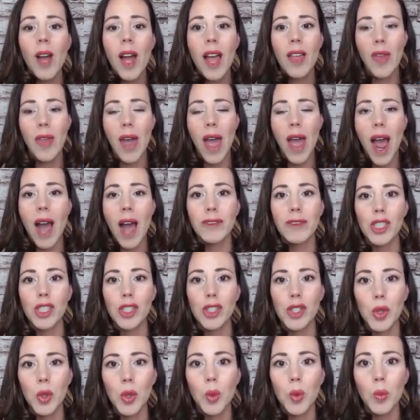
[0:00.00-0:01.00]
that have to
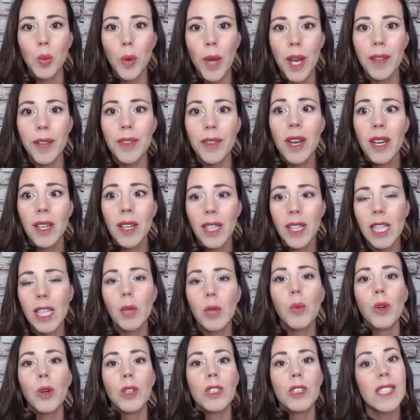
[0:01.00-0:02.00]
do with
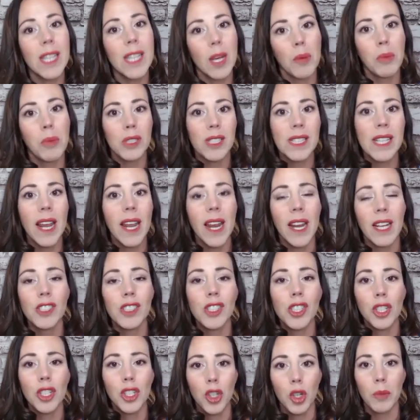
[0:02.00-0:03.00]
keywords that pertain
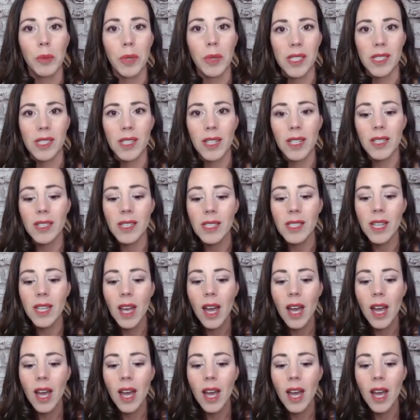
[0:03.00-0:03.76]
to your business.